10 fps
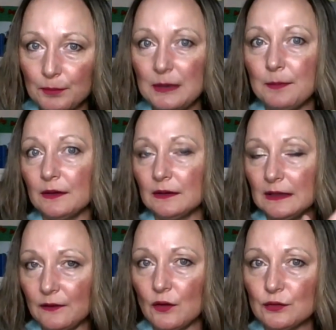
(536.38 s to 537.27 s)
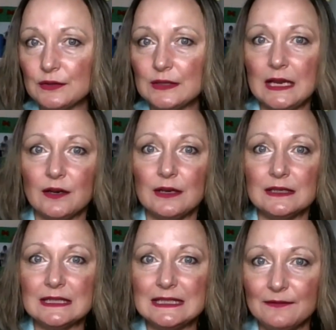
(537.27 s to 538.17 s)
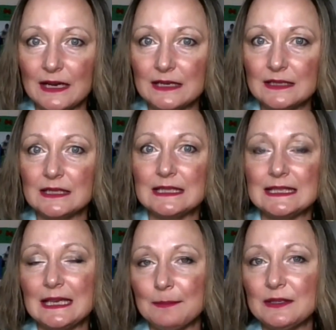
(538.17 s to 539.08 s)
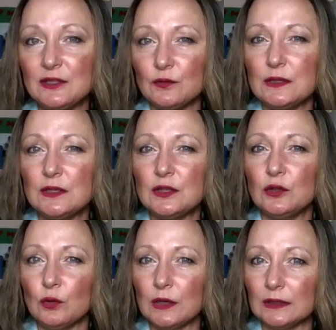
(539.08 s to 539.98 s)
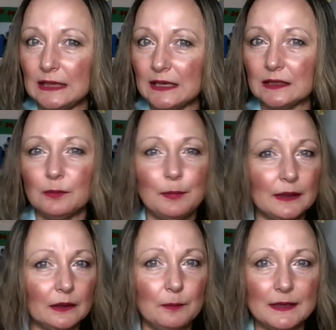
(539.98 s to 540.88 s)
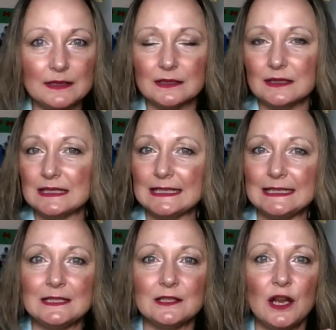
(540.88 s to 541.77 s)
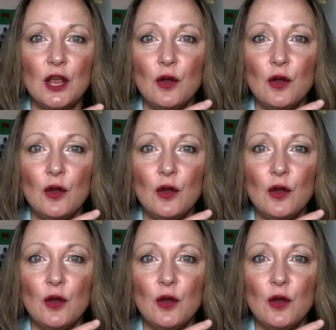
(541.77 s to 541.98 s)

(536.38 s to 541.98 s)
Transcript: people in those areas devices, an opportunity to connect, build businesses,